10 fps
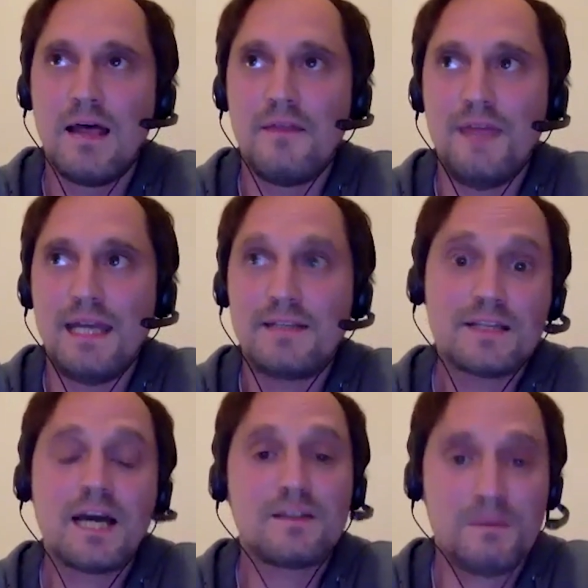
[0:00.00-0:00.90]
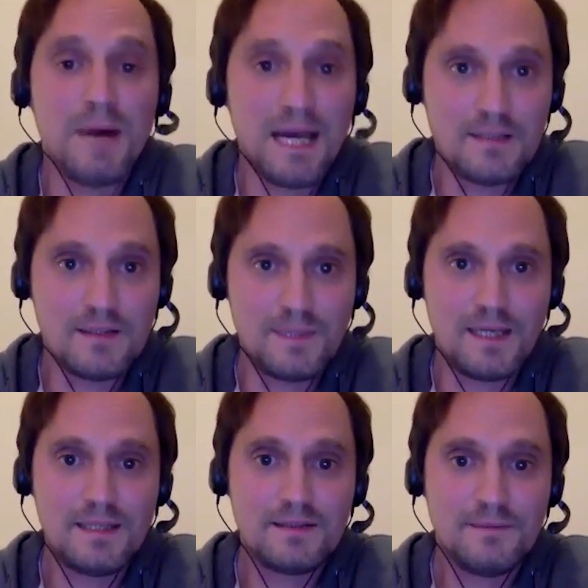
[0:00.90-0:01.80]
They discard the myelin
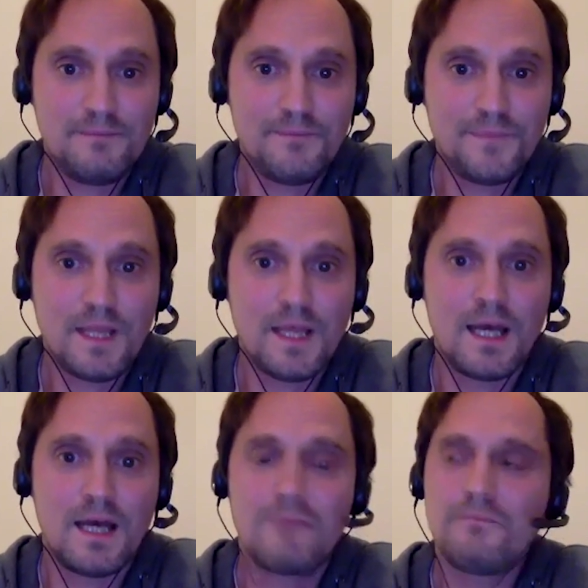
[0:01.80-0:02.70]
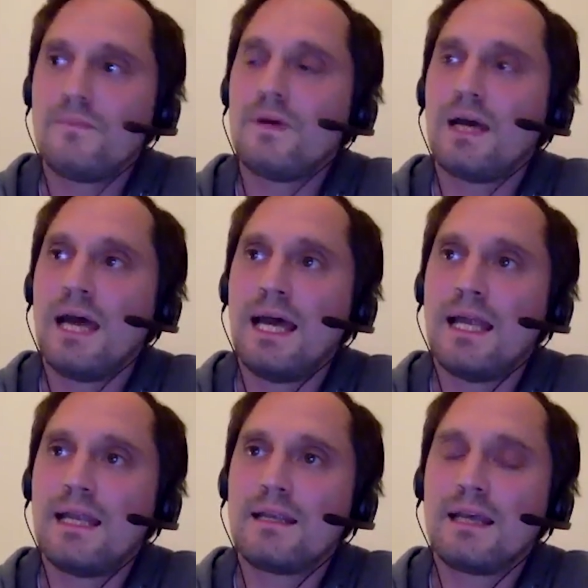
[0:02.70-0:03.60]
space.
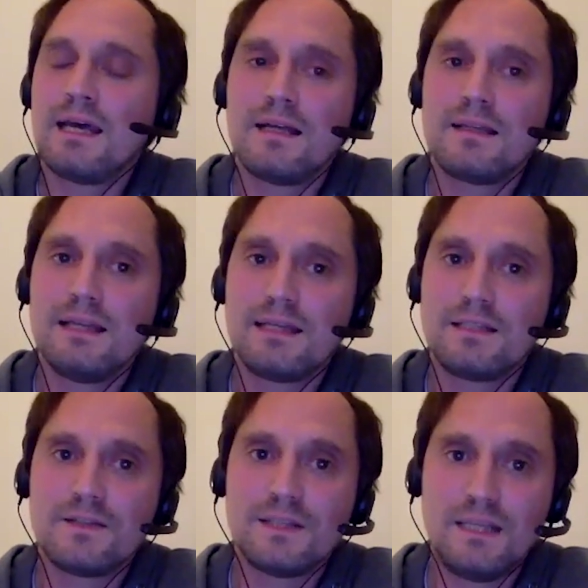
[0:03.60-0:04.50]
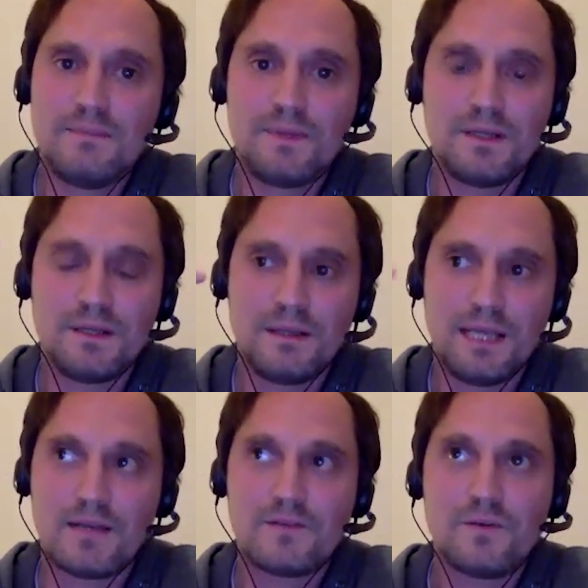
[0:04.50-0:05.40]
And they just keep the
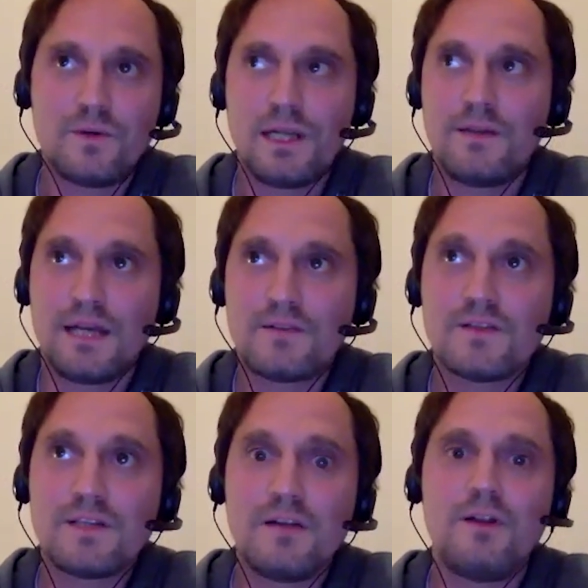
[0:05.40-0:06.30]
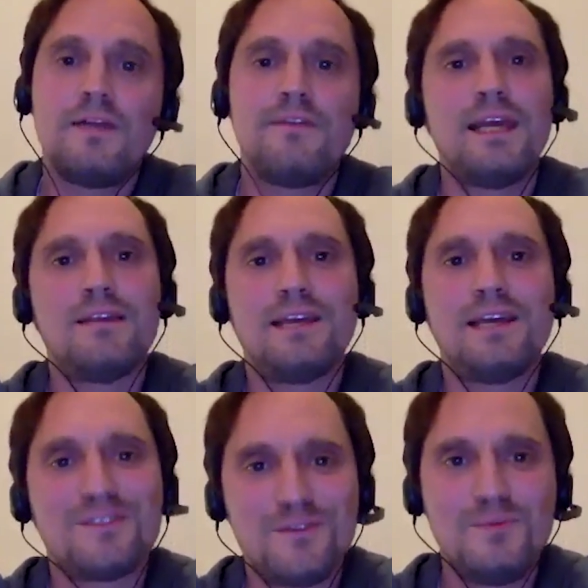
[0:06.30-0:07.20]
axonal and the extracellular, and they
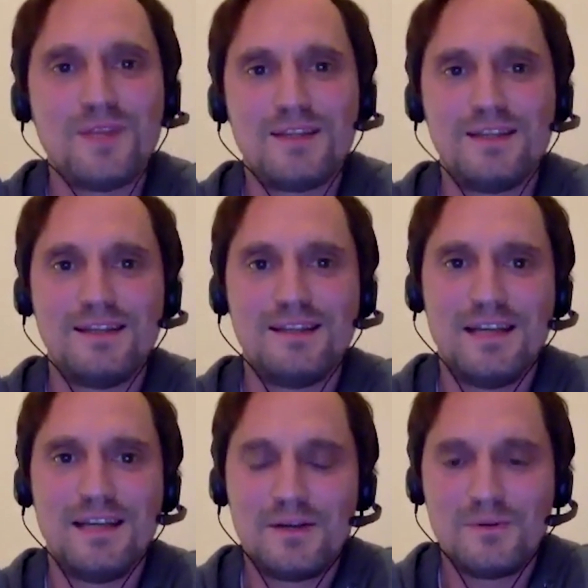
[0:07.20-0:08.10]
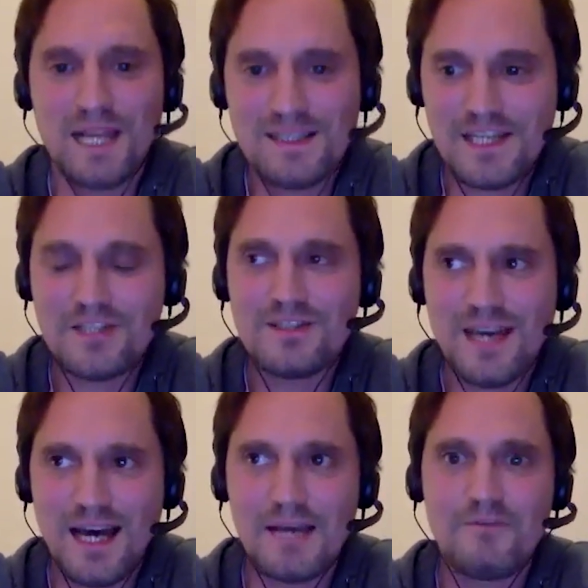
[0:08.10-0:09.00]
assume that the relaxation
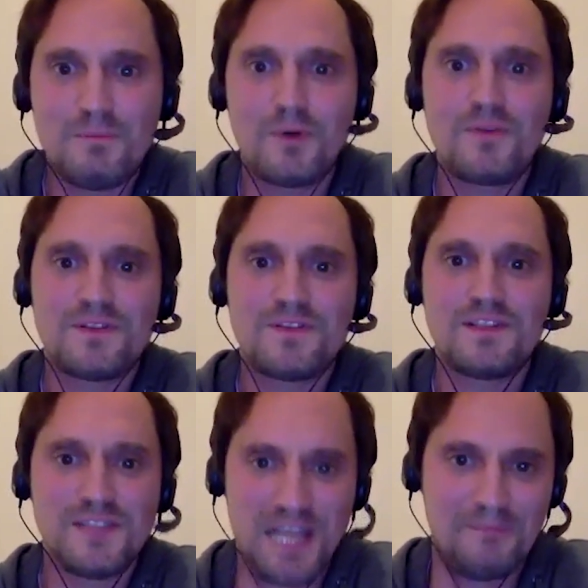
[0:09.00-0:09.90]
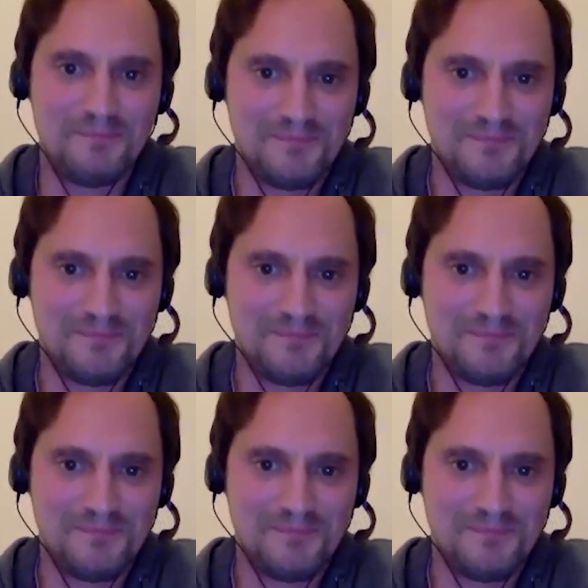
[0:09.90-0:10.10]
time for both is the same.